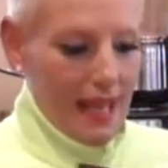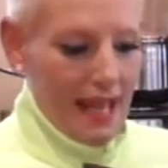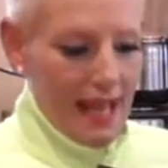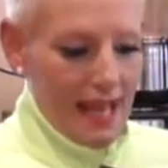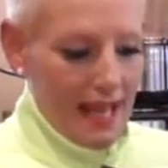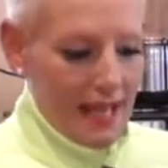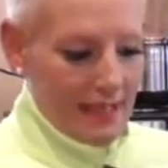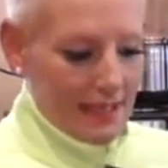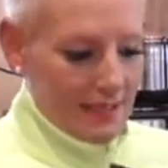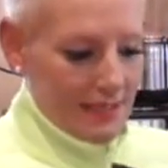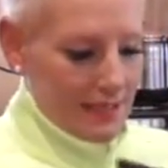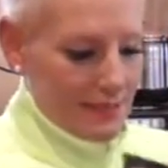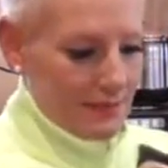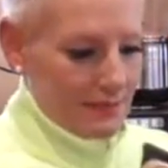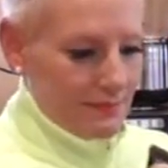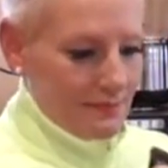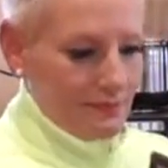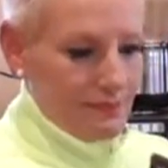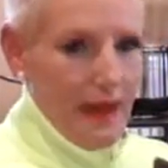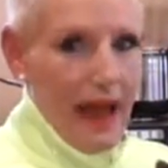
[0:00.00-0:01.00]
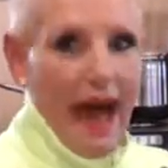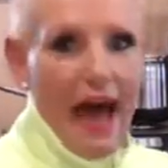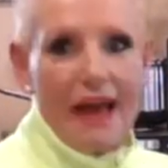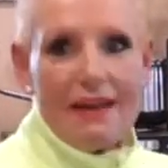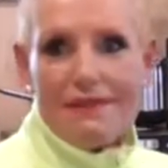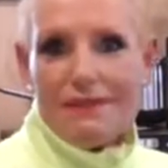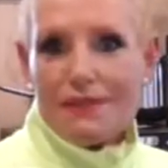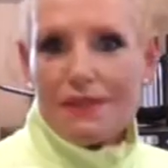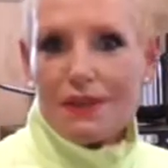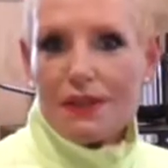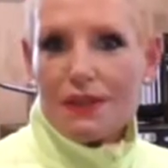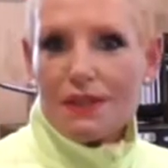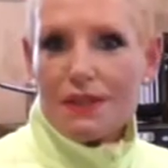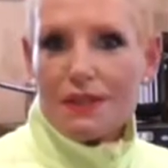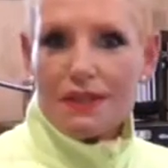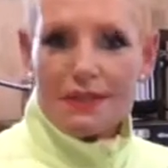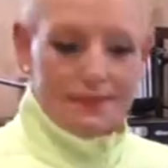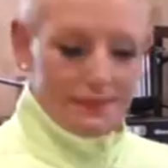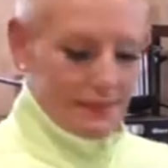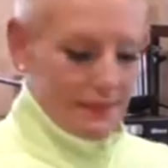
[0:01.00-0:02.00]
and bad
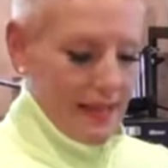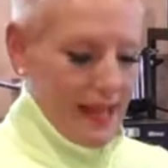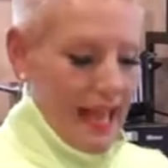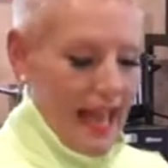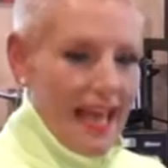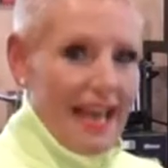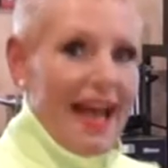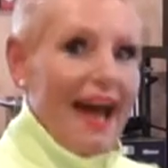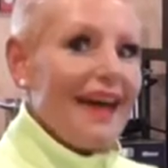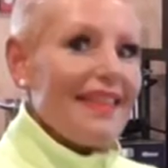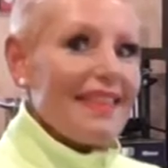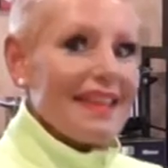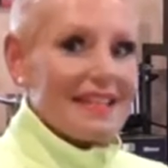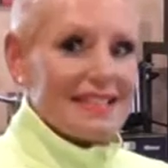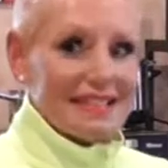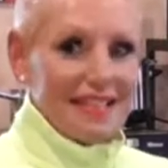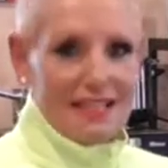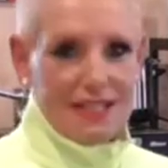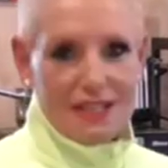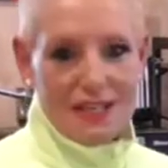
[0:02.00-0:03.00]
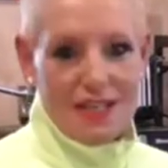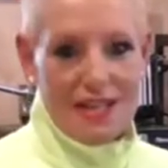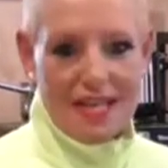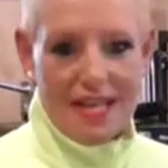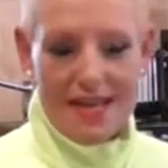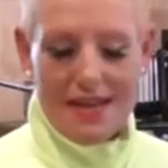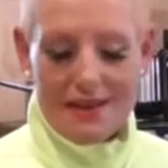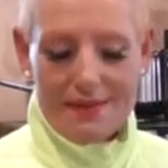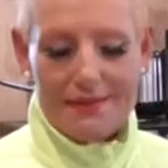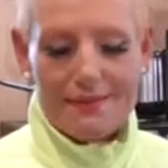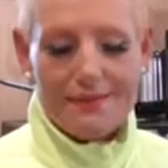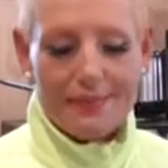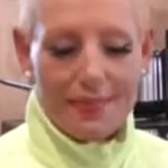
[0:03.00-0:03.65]
foods? And are there such a thing?